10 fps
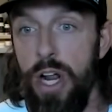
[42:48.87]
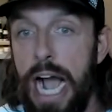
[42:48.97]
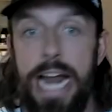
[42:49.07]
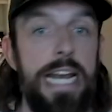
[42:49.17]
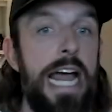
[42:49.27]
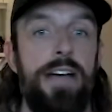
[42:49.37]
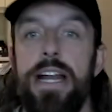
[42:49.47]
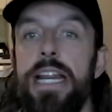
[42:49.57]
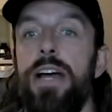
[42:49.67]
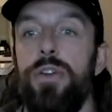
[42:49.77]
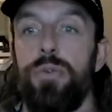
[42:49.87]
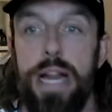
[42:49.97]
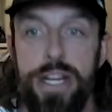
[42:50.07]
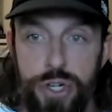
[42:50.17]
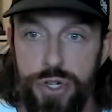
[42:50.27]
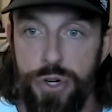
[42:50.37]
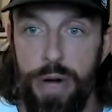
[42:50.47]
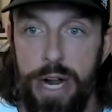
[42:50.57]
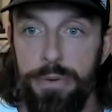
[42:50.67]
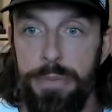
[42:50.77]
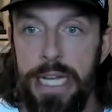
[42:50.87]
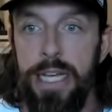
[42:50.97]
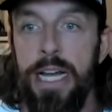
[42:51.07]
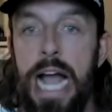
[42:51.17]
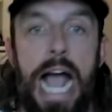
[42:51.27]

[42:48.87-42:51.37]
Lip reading: I didn't have any other racers around me.